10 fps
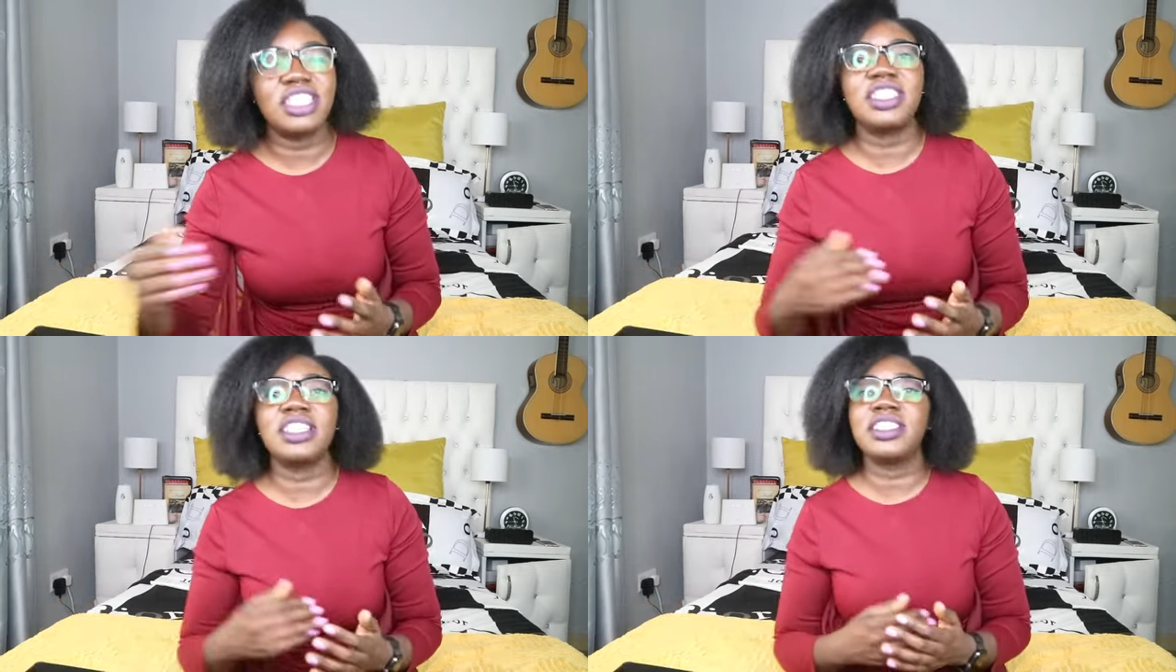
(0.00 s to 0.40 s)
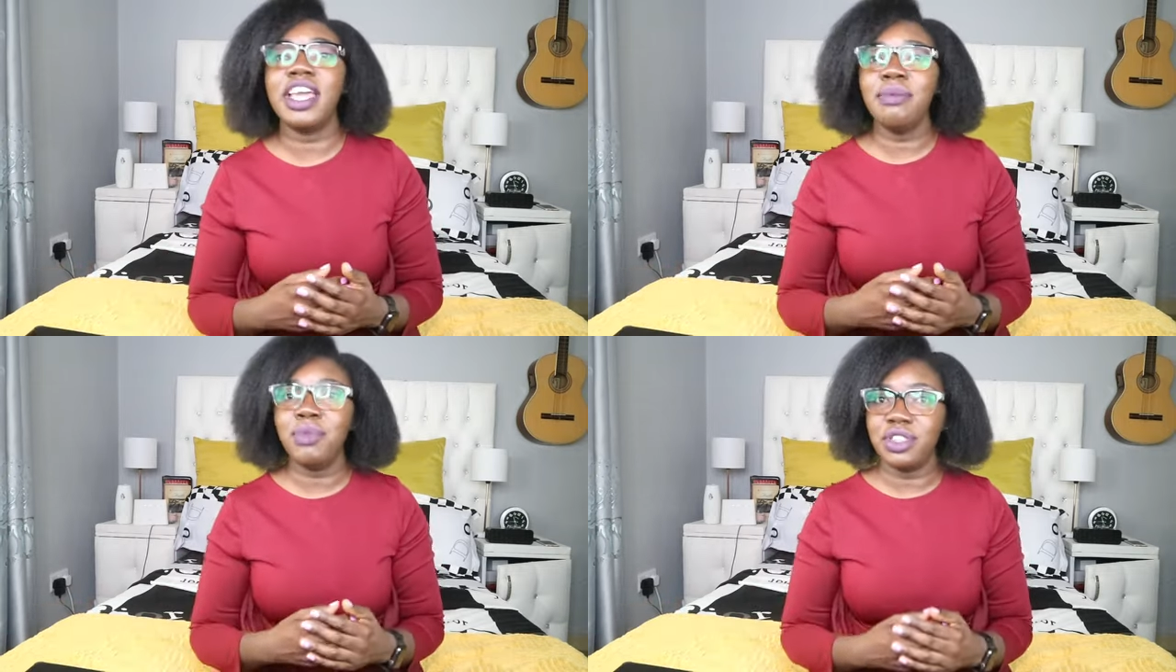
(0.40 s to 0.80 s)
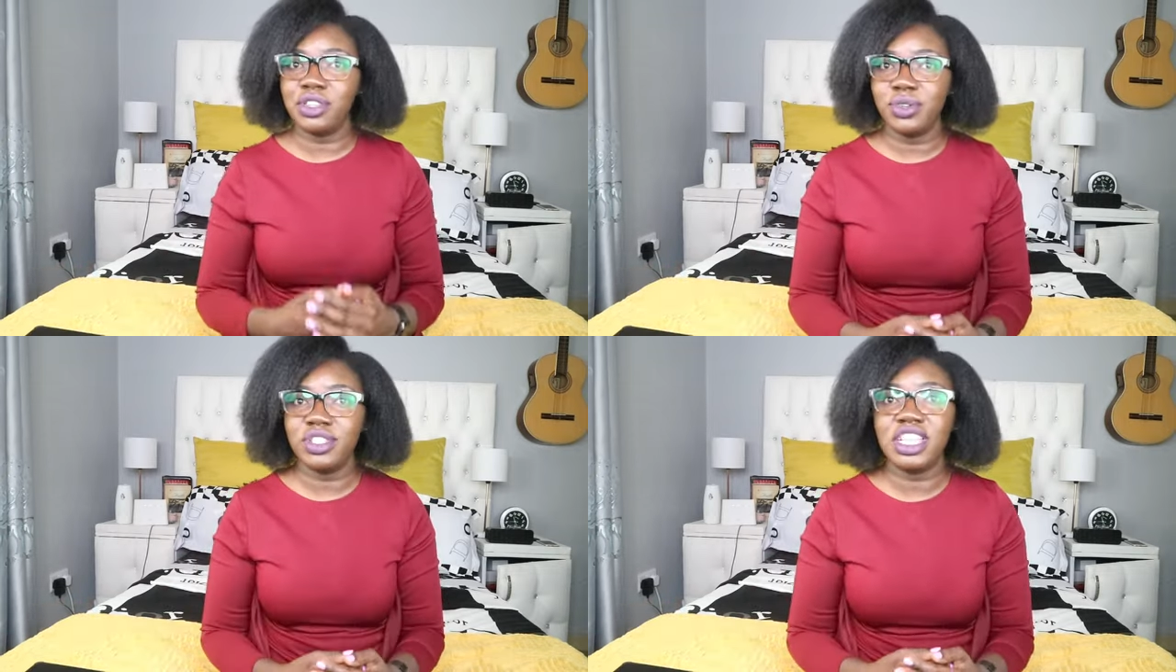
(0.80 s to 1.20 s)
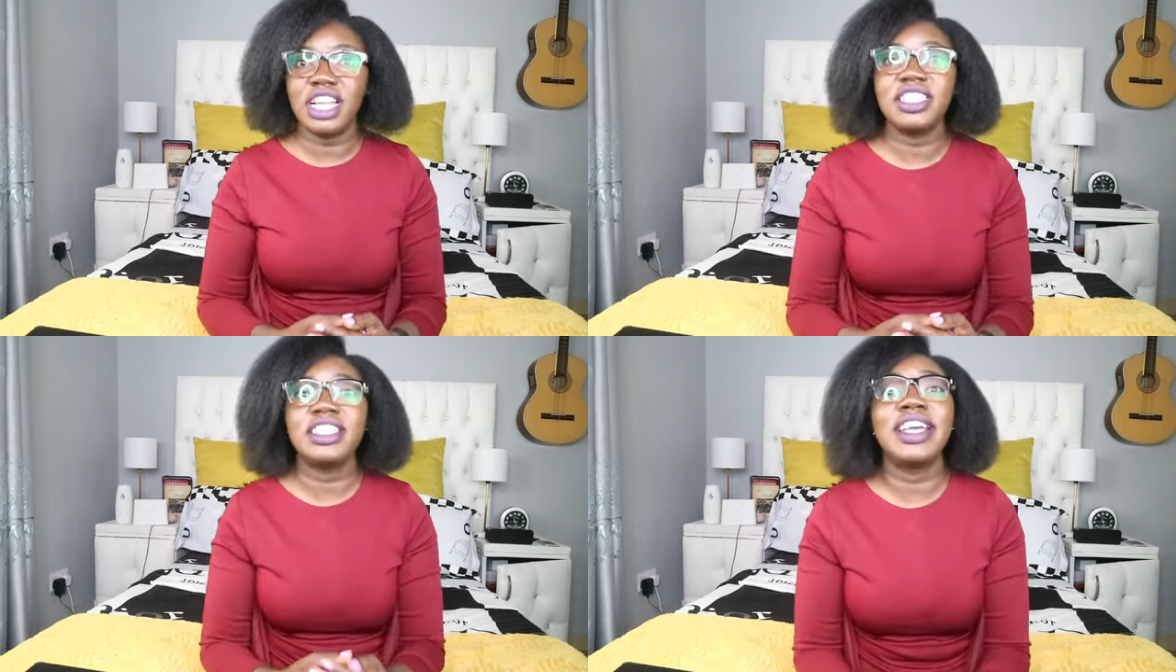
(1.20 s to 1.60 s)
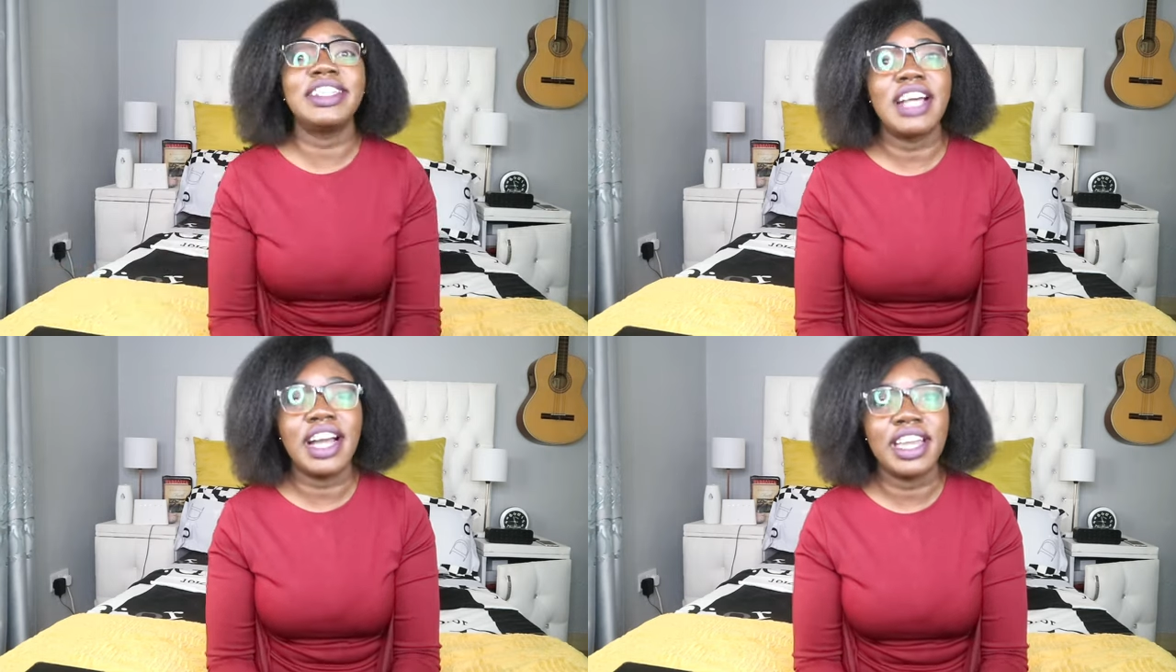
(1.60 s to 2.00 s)
It's the same with you starting a
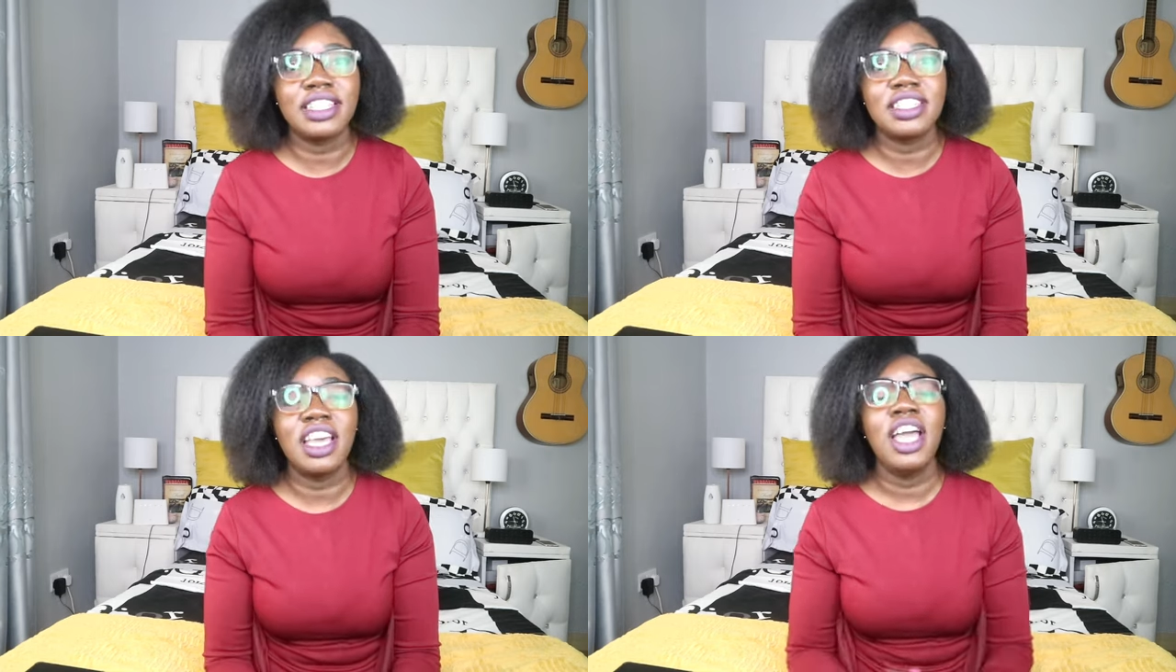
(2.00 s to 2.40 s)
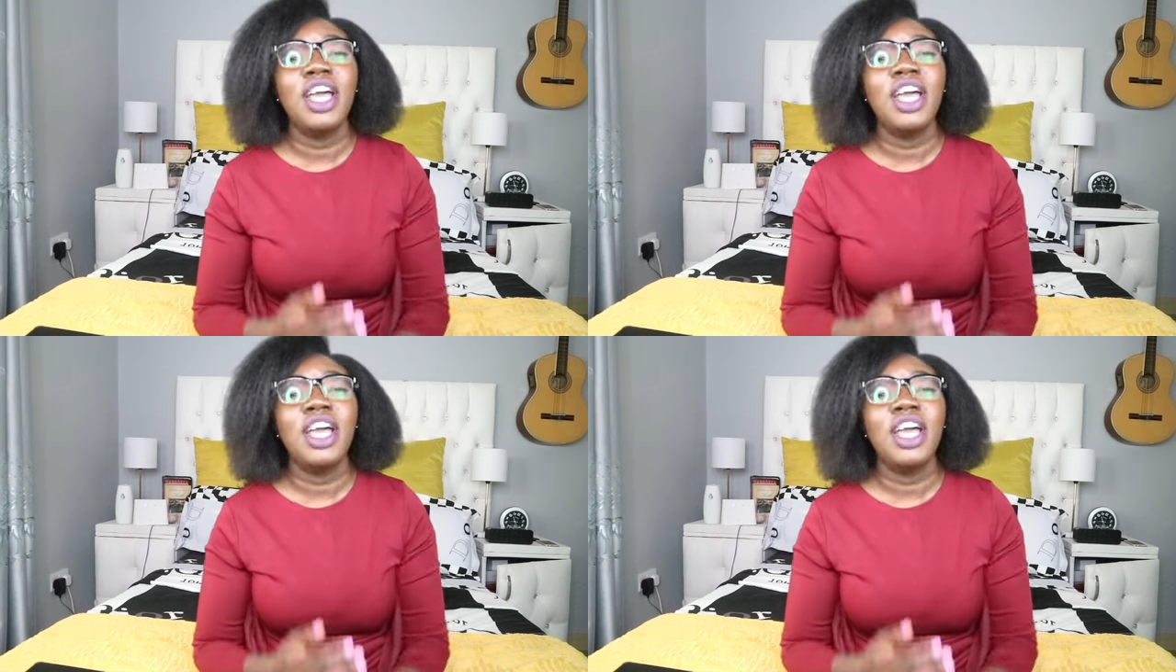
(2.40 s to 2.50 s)
diet.